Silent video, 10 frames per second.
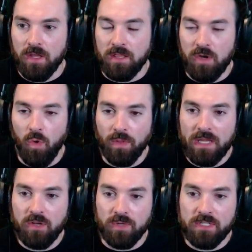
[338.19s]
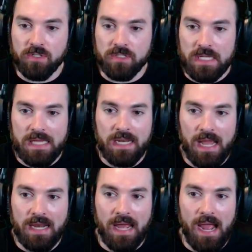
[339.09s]
The only creatures in
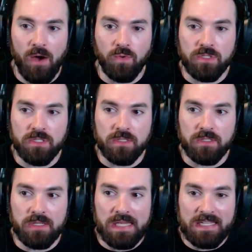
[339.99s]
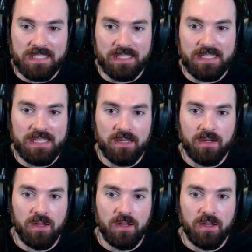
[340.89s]
and out easily,